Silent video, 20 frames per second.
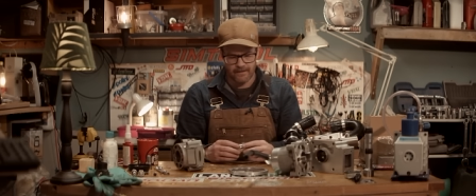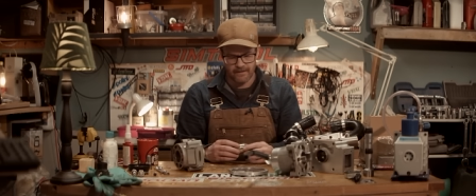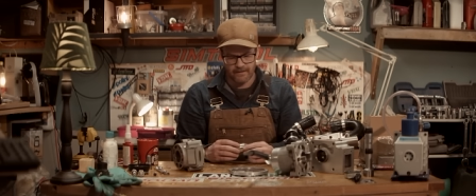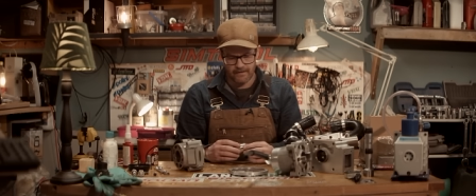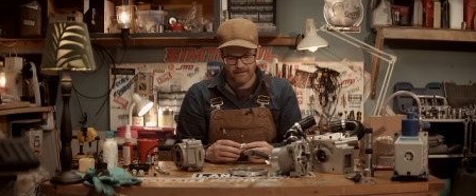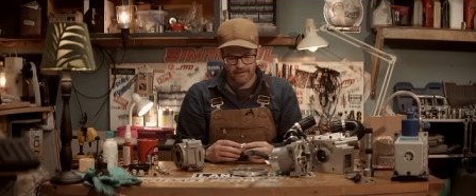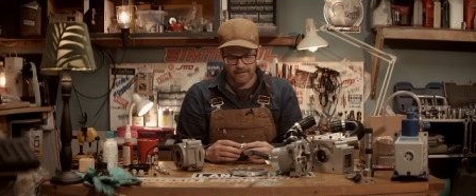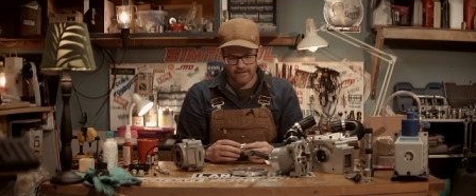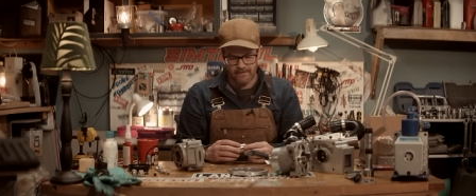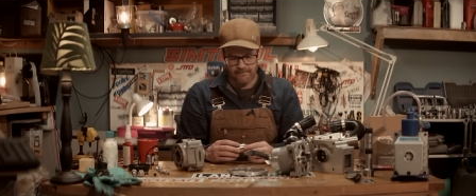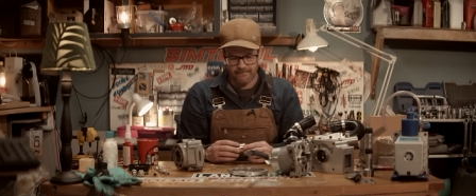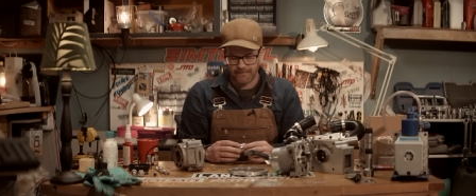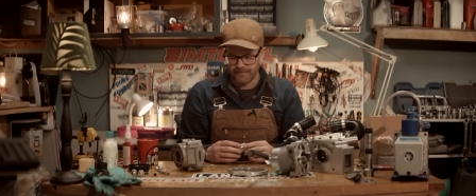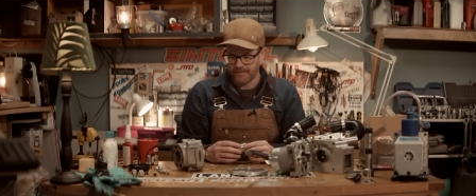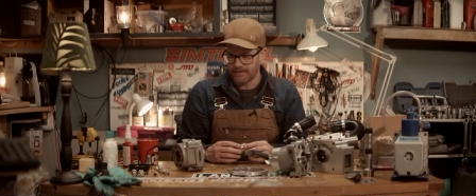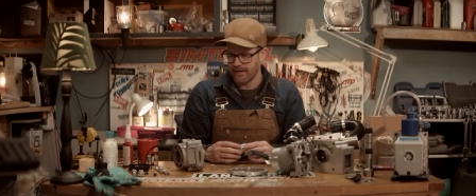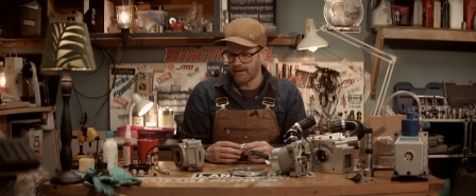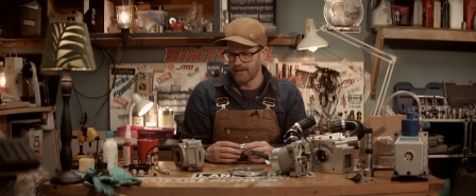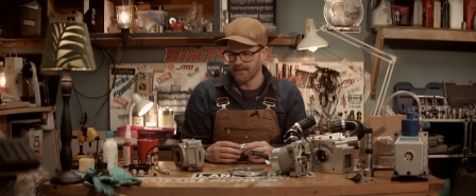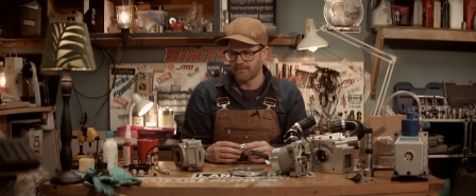And uh,
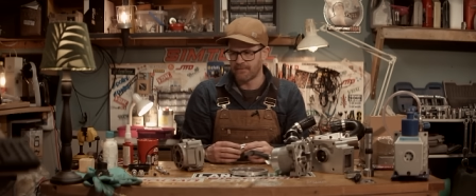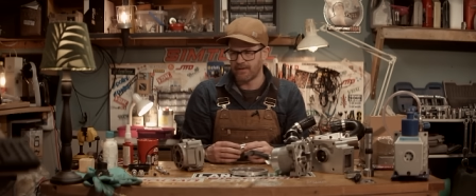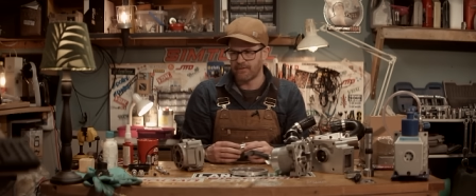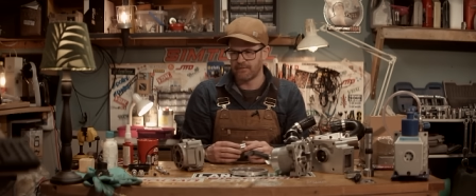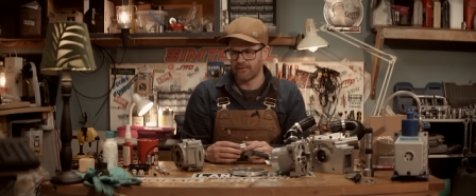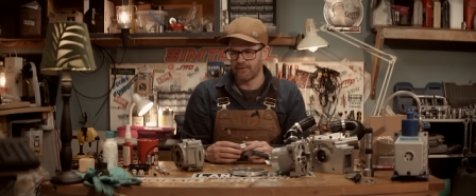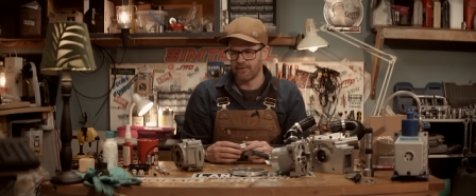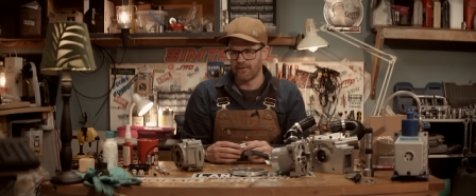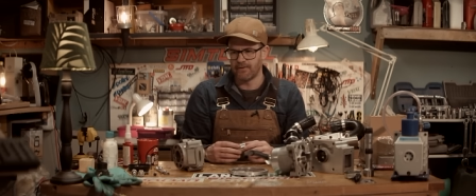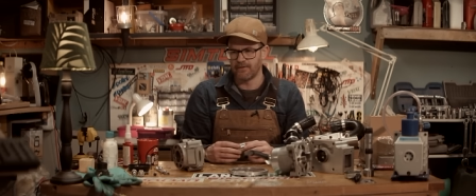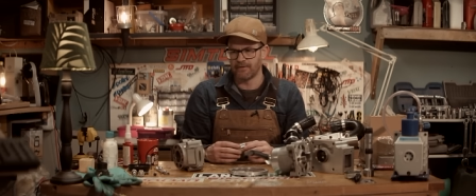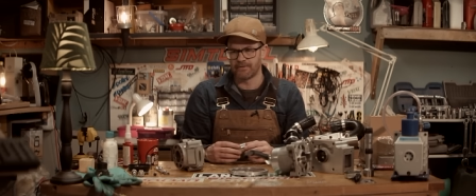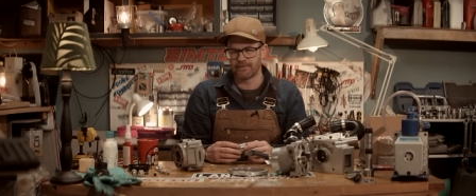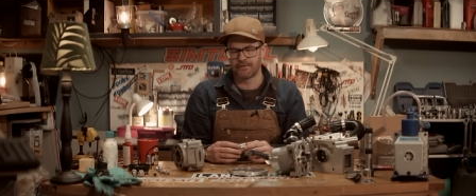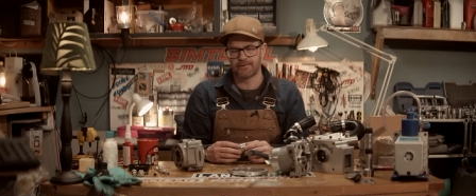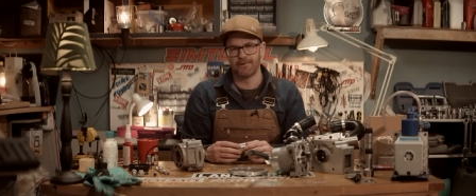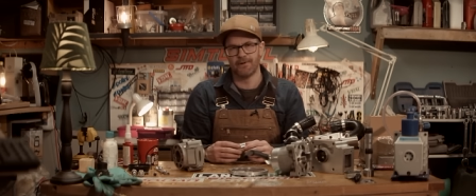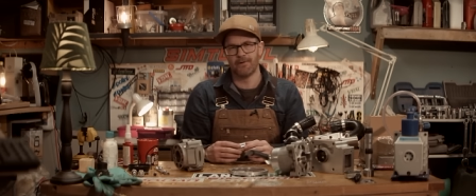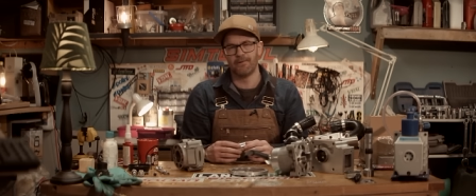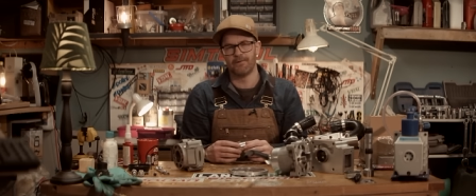as we've learned,
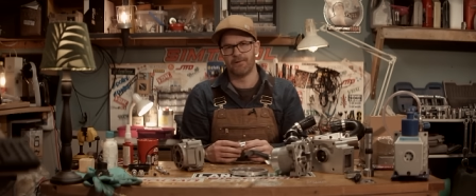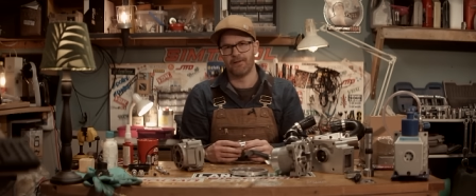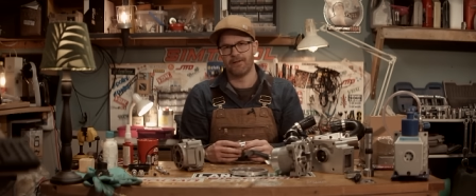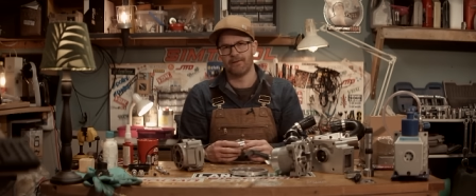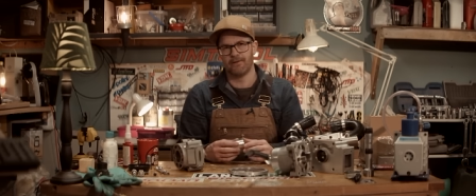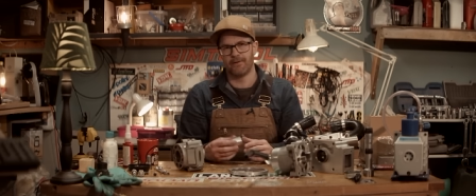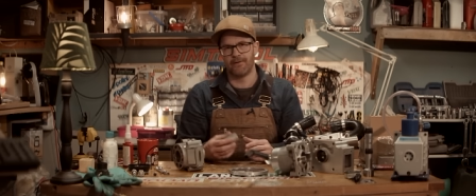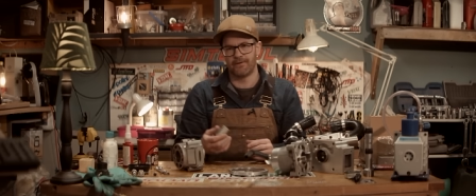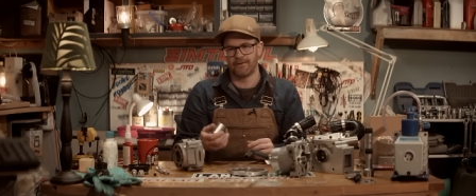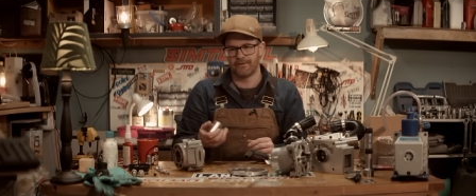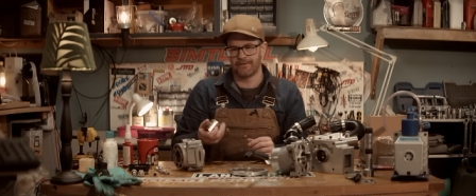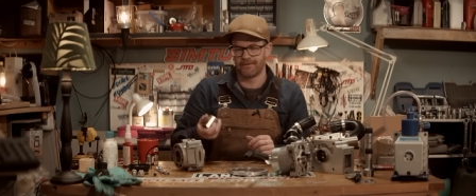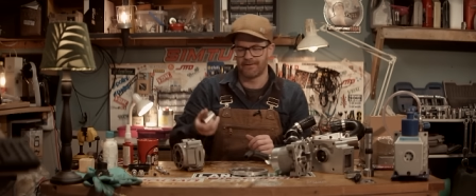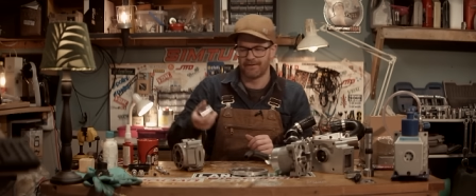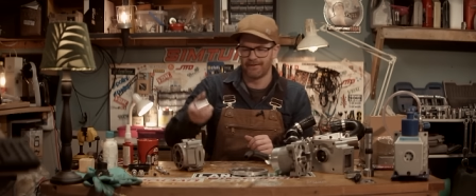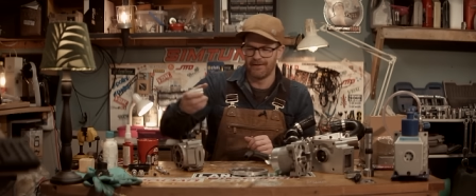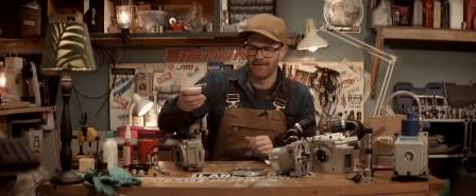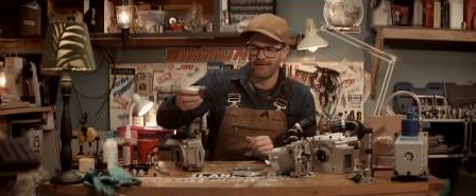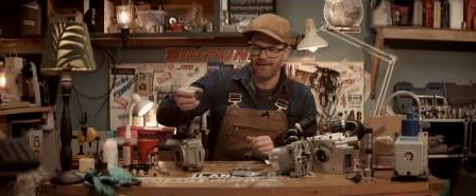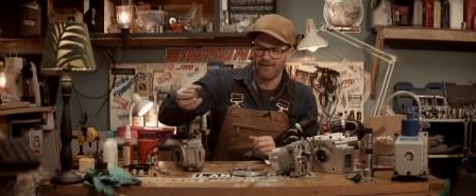slowly
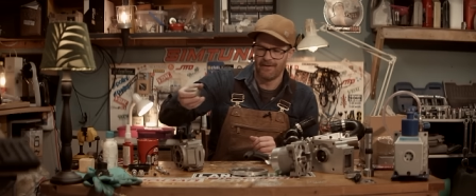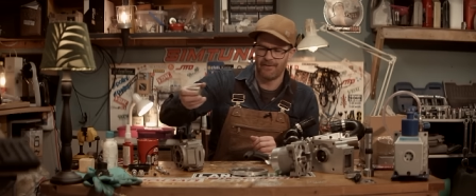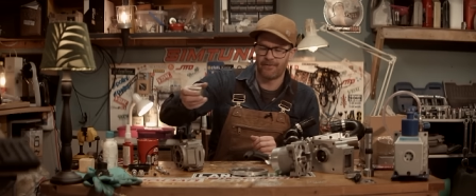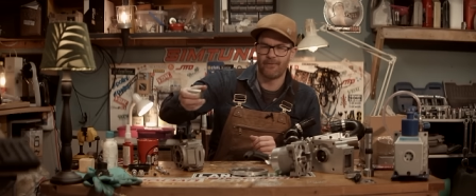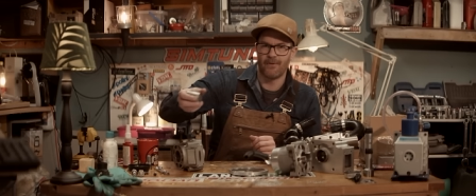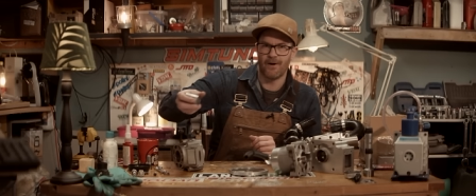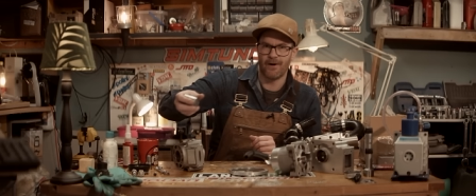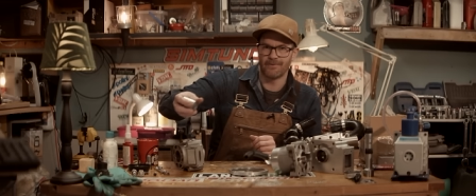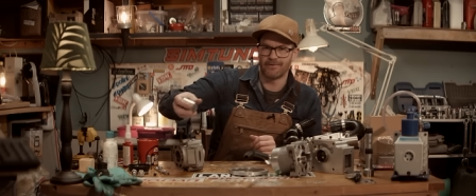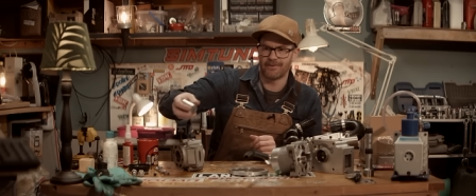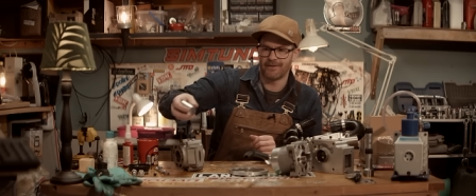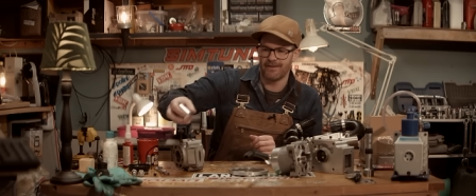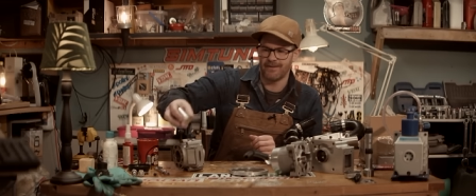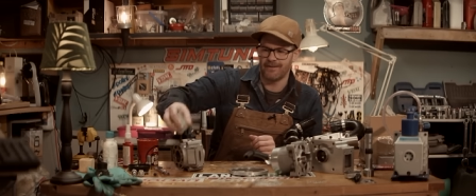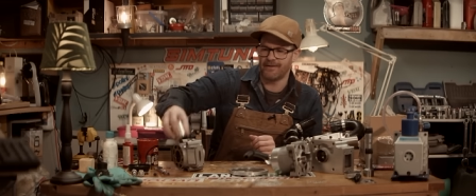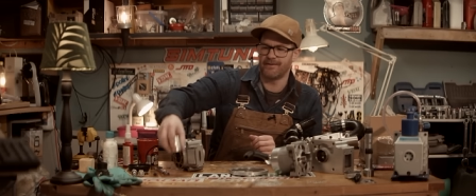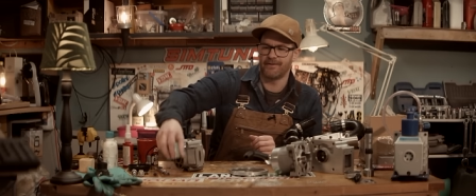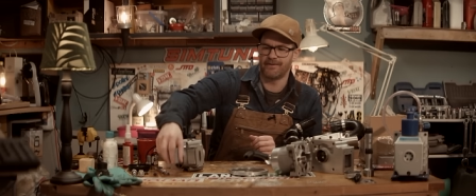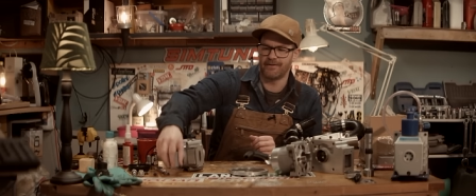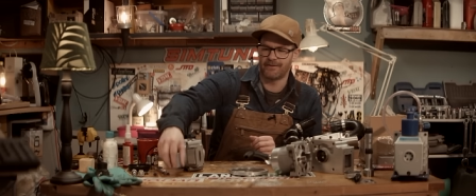learned throughout the
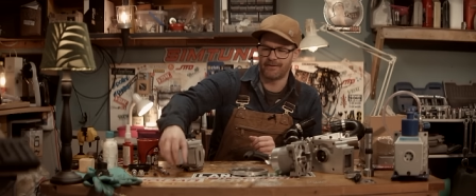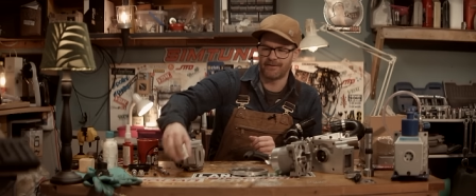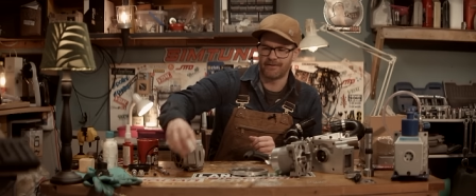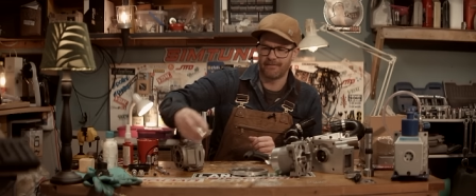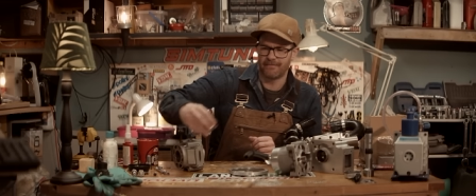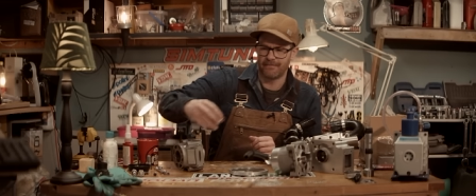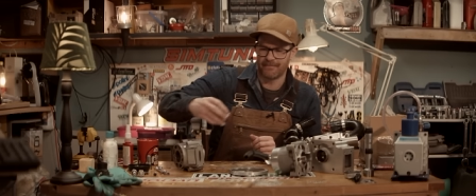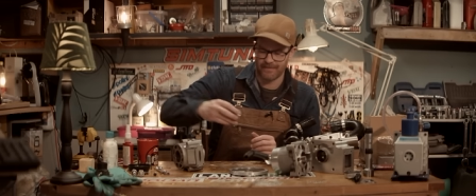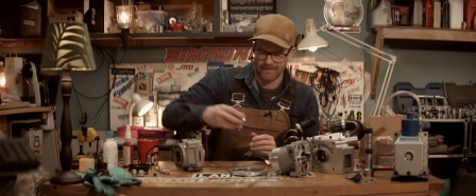years,